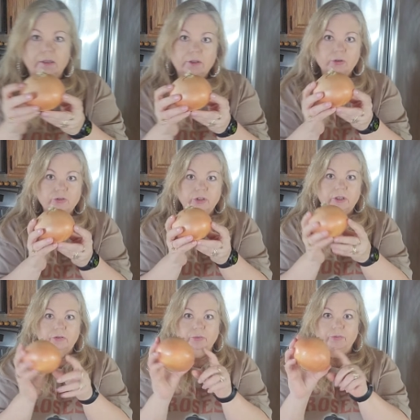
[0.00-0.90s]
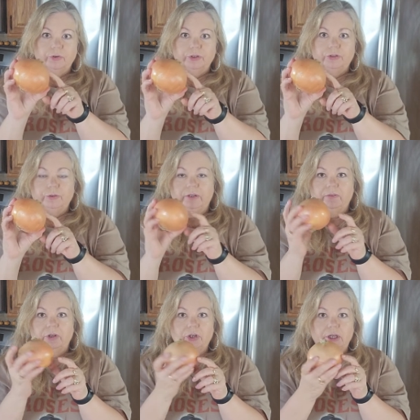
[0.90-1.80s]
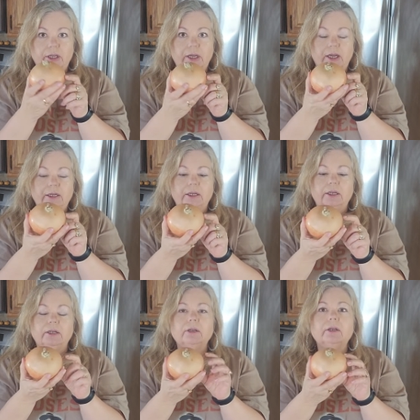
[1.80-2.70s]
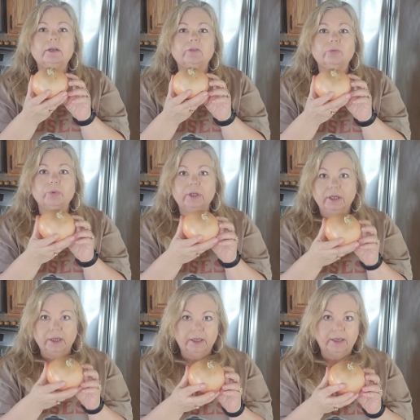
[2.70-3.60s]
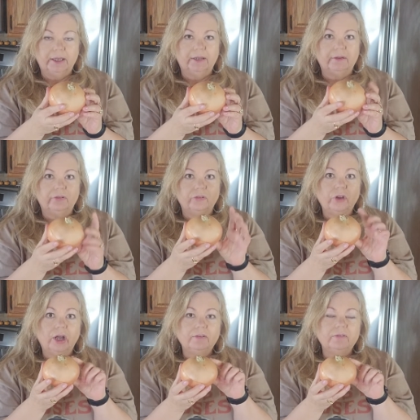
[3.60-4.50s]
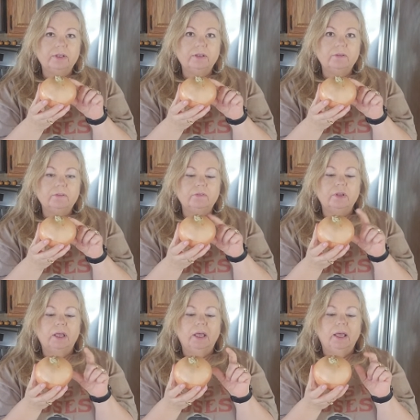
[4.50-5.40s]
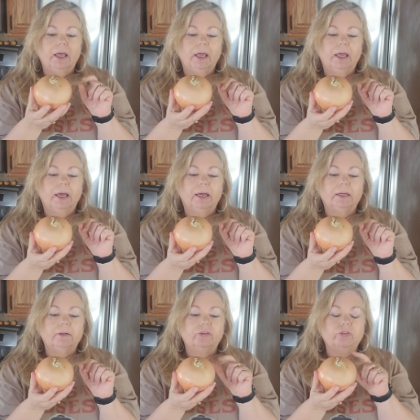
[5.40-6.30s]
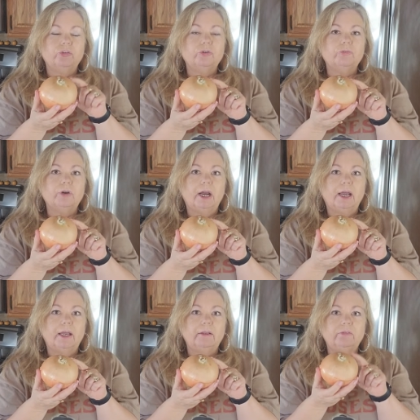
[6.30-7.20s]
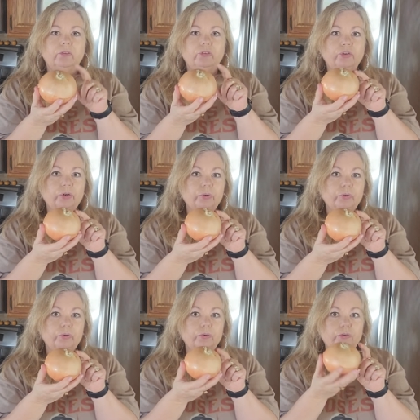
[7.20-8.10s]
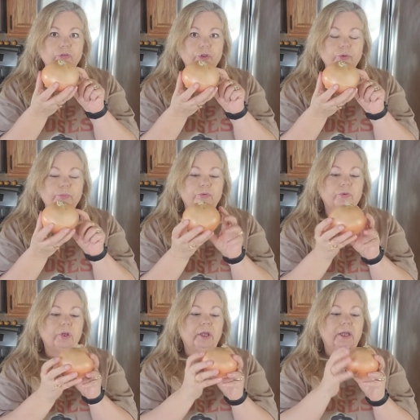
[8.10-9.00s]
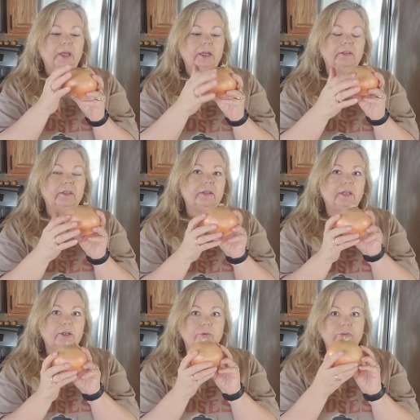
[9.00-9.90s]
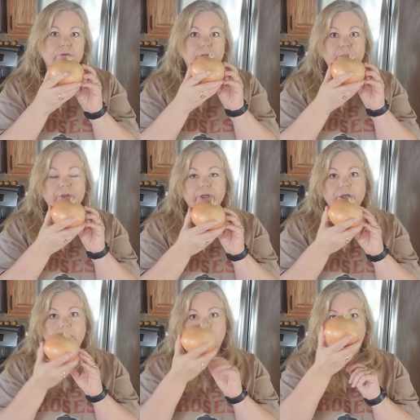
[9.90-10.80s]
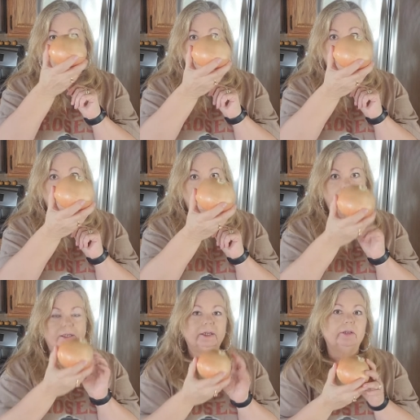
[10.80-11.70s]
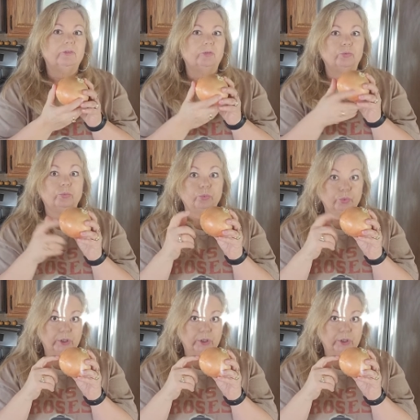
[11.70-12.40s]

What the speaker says: usually is referred to as a cooking onion. It's really good in sauces and stir fries, stews, soups, anything that you slow cook. The yellow onion is Here really